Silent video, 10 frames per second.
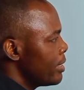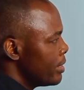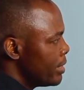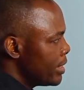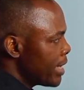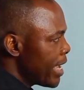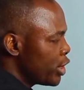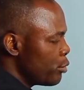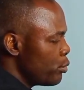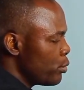this
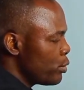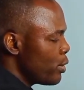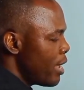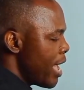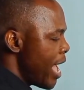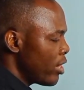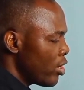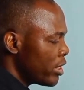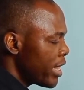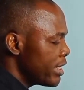attribute and
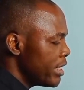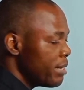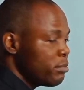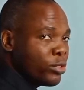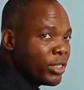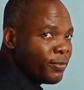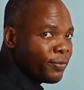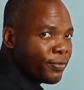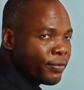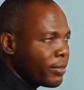alter the name to if.